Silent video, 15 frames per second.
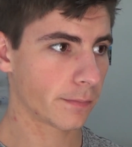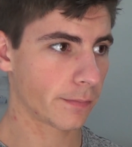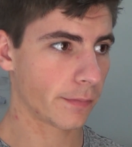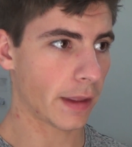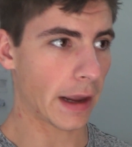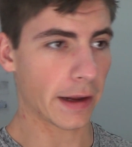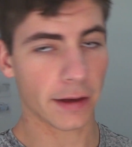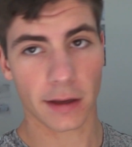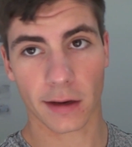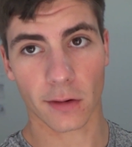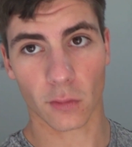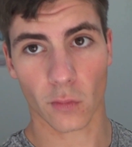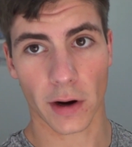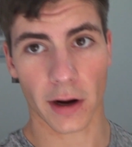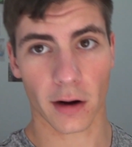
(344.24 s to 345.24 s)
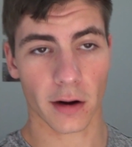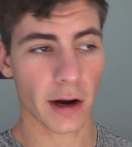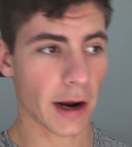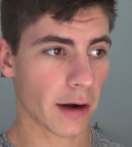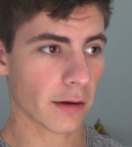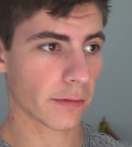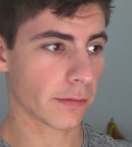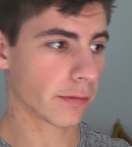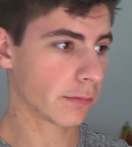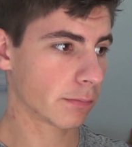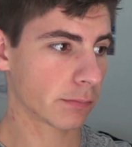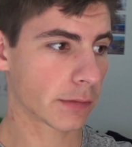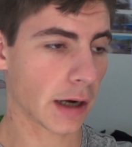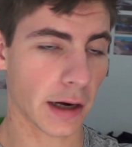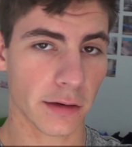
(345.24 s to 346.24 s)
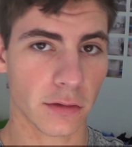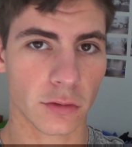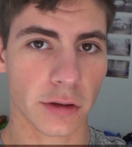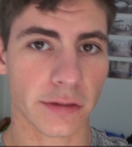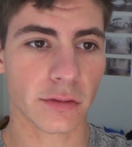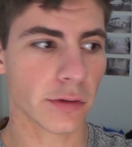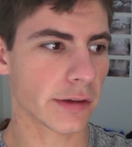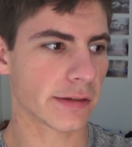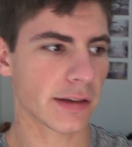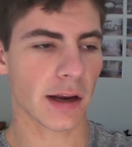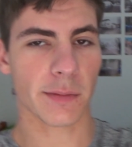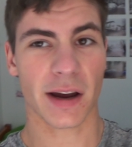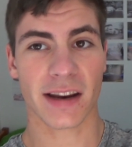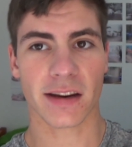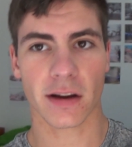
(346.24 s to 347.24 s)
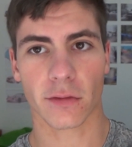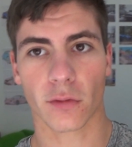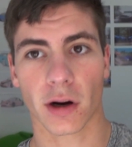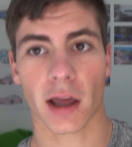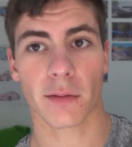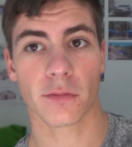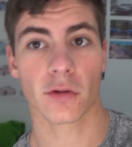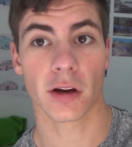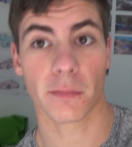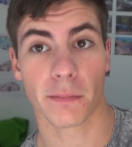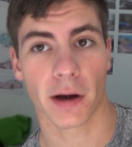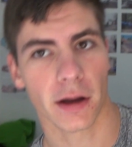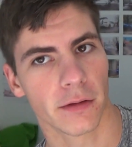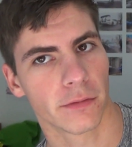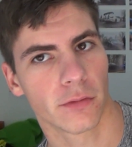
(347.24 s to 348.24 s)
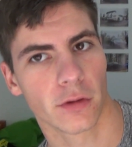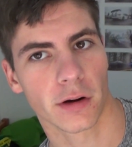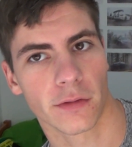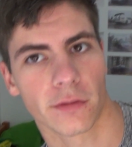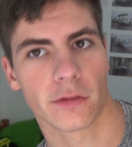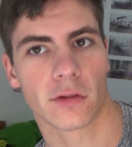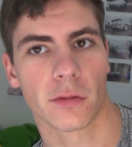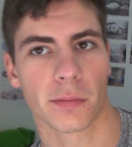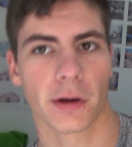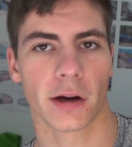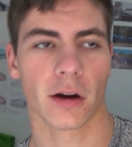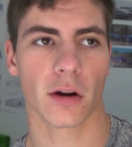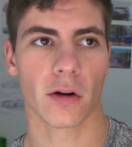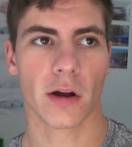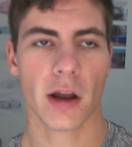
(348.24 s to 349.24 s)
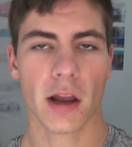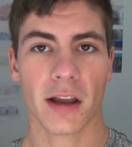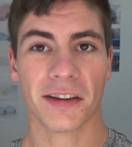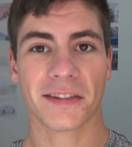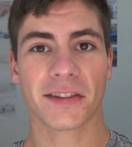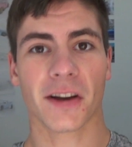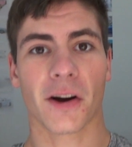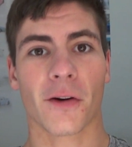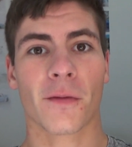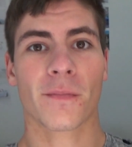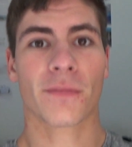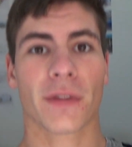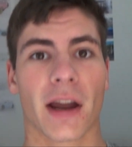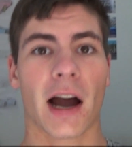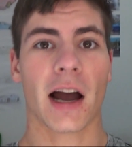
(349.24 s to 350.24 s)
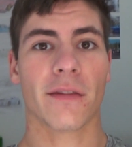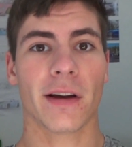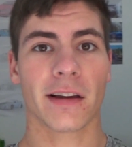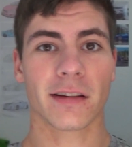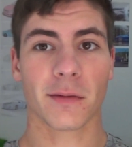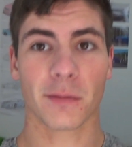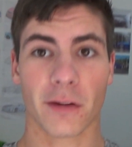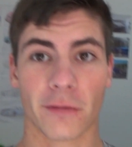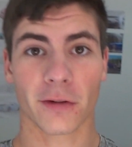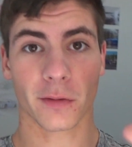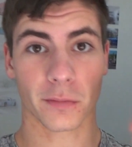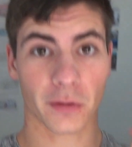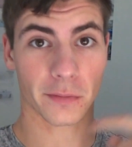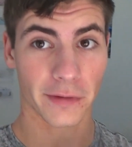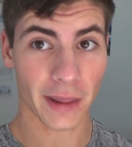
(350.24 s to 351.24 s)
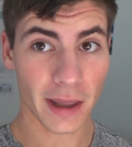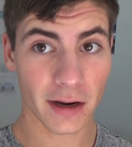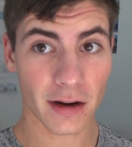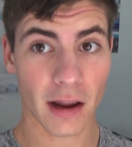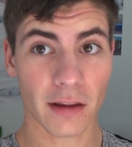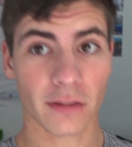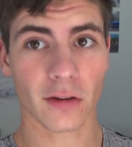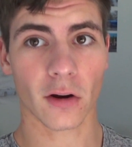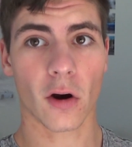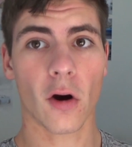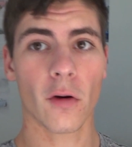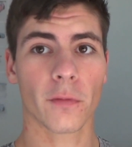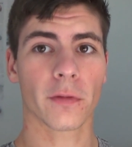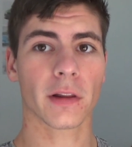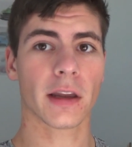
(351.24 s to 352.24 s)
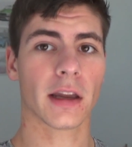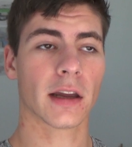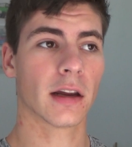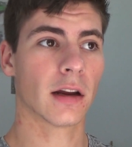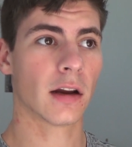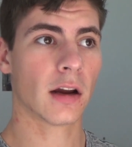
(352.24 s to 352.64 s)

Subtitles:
that he can wear out of kind of just doing the same idea of what I'm doing, but for a different superhero. So I've asked him to film some of that, and so hopefully